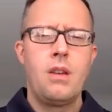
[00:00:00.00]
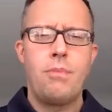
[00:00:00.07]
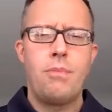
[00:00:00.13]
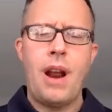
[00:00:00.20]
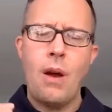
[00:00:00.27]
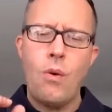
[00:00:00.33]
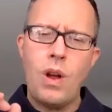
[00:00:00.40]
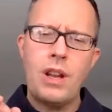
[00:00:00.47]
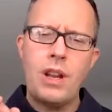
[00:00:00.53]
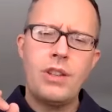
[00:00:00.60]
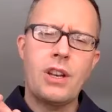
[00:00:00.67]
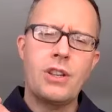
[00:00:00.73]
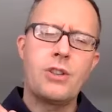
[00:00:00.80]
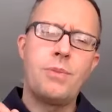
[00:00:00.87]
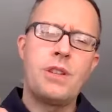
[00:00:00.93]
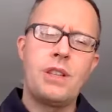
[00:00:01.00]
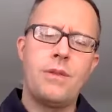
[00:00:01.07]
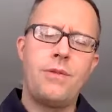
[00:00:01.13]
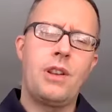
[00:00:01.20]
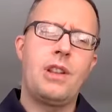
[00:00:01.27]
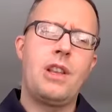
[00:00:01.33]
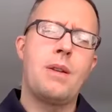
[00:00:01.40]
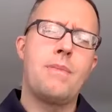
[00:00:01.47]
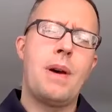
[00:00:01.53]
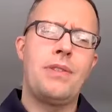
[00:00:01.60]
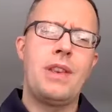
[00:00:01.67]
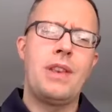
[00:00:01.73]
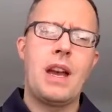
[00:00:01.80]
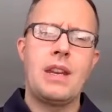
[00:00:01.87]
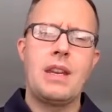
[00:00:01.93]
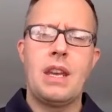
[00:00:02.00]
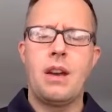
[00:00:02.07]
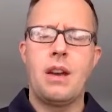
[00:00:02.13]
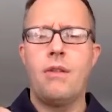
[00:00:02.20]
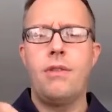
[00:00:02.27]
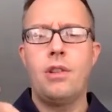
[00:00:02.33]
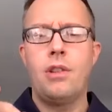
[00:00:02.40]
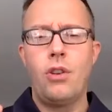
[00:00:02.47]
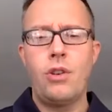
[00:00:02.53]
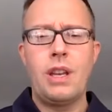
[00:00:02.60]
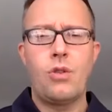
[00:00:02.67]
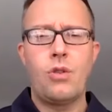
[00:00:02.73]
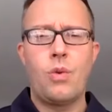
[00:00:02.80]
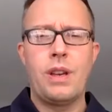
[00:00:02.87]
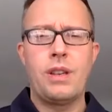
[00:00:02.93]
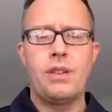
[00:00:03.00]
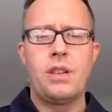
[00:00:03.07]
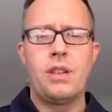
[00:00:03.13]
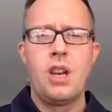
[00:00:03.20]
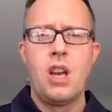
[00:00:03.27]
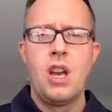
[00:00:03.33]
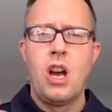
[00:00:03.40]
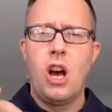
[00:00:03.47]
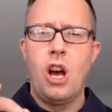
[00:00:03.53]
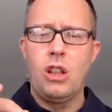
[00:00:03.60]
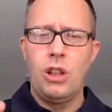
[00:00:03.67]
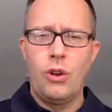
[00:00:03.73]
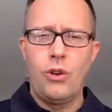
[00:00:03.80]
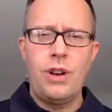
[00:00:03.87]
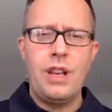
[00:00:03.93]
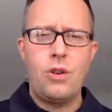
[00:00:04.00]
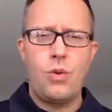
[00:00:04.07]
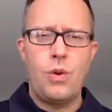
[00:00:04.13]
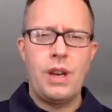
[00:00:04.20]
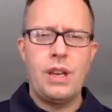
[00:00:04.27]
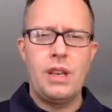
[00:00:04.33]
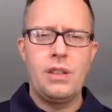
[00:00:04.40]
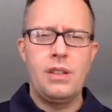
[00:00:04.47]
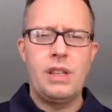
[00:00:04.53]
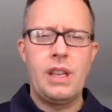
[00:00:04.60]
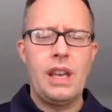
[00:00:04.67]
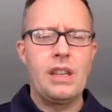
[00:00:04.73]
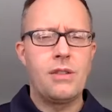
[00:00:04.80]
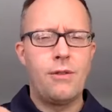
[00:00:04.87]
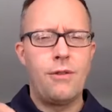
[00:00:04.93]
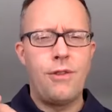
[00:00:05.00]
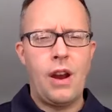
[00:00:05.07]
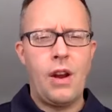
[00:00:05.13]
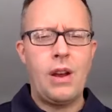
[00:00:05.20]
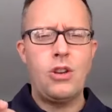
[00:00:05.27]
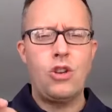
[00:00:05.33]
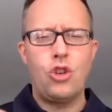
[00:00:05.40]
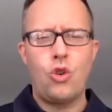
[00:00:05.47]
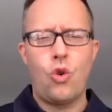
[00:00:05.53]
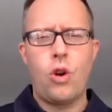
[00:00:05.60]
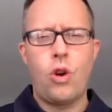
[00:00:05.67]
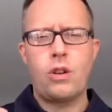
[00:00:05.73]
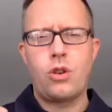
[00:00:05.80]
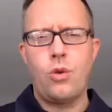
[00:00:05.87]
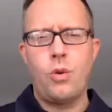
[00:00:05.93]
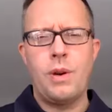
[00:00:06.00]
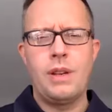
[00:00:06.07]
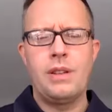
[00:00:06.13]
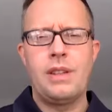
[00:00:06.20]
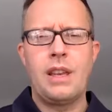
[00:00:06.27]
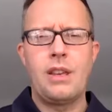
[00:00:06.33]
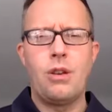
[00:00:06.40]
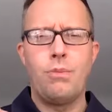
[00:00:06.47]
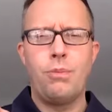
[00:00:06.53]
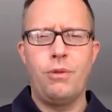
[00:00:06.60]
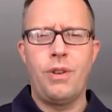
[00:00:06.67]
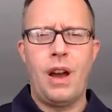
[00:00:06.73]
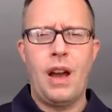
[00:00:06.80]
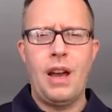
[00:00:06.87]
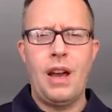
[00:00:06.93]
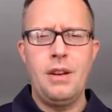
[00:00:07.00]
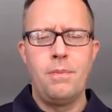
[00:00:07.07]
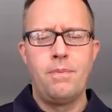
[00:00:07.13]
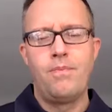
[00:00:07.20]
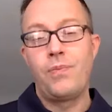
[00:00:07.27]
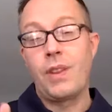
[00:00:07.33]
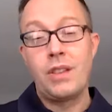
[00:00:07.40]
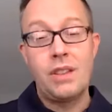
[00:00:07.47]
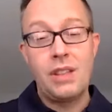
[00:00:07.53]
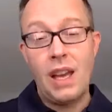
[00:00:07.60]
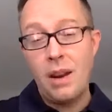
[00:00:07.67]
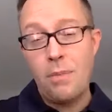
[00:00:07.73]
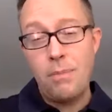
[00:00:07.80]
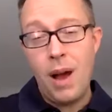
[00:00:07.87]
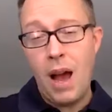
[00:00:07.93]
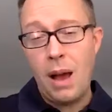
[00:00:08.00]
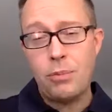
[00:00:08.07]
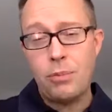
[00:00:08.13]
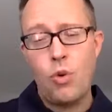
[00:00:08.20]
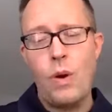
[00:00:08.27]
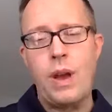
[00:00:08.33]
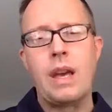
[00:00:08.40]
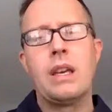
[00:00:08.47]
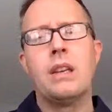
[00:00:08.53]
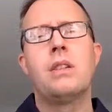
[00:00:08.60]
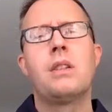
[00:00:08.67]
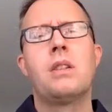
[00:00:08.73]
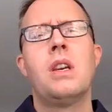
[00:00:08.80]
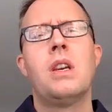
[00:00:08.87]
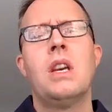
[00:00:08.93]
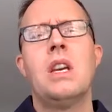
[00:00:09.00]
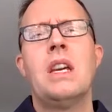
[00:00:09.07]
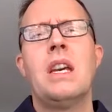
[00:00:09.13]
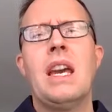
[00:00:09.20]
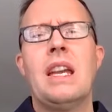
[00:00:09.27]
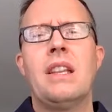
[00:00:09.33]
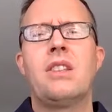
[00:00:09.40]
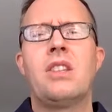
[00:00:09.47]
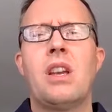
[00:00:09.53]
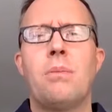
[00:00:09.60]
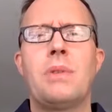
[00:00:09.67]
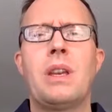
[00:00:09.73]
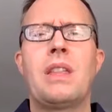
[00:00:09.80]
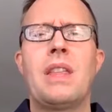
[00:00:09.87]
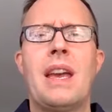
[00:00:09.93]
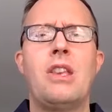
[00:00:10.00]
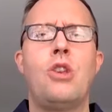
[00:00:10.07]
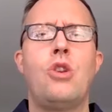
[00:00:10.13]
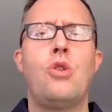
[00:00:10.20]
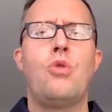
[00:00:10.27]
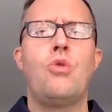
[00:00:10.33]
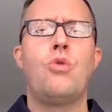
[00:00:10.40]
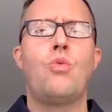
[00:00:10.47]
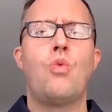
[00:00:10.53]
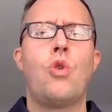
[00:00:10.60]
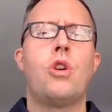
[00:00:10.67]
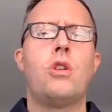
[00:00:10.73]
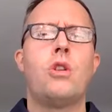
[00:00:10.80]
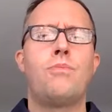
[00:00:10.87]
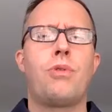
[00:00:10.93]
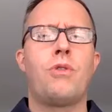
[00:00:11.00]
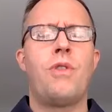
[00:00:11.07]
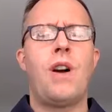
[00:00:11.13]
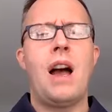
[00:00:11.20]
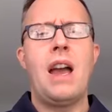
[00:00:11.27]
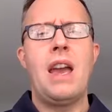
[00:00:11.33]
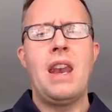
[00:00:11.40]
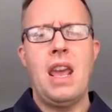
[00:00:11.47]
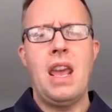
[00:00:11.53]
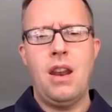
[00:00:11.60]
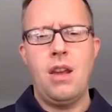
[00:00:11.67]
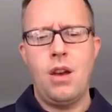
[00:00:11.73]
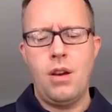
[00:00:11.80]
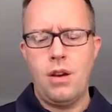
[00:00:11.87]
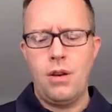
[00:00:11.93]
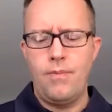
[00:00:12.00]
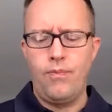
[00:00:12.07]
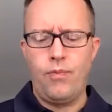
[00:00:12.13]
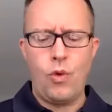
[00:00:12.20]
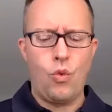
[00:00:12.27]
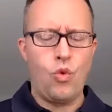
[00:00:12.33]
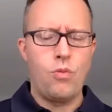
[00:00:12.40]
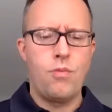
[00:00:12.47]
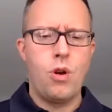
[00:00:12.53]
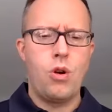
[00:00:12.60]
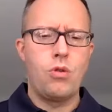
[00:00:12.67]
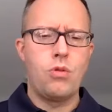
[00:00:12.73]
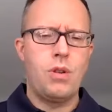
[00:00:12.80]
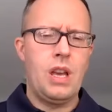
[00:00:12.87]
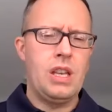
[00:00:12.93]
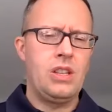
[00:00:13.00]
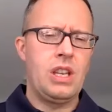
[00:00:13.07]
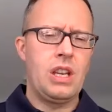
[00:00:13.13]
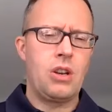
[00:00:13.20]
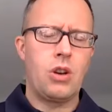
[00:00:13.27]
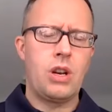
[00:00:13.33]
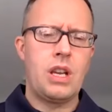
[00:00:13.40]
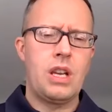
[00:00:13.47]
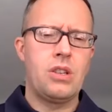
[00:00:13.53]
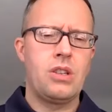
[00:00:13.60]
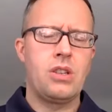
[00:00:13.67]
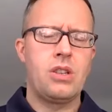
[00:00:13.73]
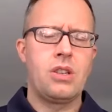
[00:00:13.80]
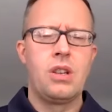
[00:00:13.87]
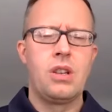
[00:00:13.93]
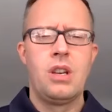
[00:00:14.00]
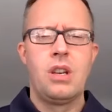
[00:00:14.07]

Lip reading: But I want to talk specifically about the idea of a learning quiz. A learning quiz is a very short quiz that you provide. It's not a pop quiz. It's something that you would provide in a remote, asynchronous,